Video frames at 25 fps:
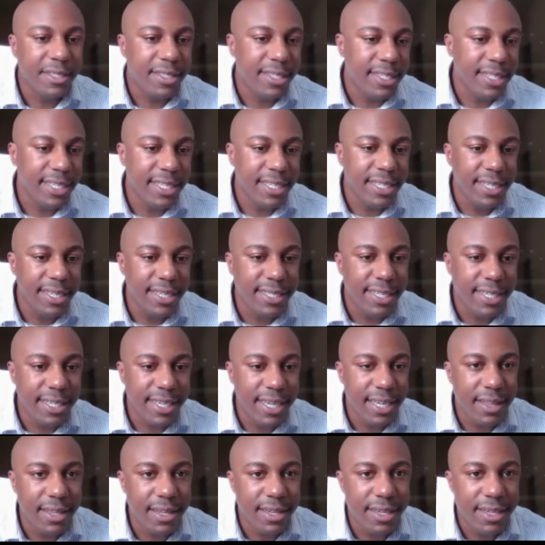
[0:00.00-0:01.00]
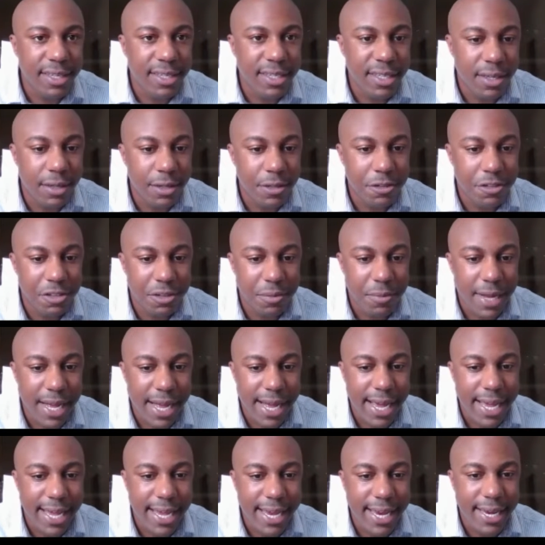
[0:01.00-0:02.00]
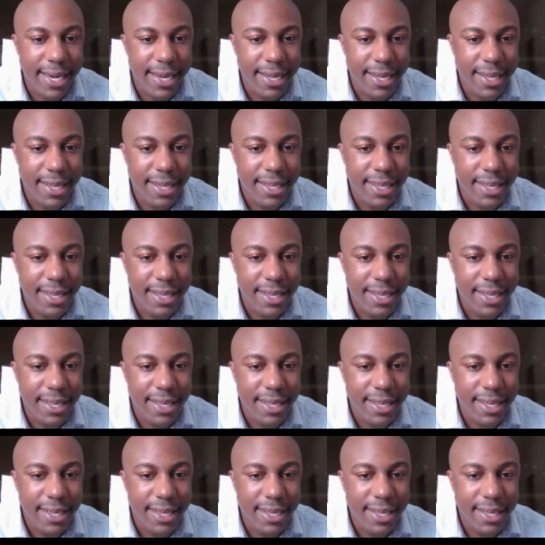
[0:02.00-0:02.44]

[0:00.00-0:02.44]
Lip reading: Let's look at the details from Aida.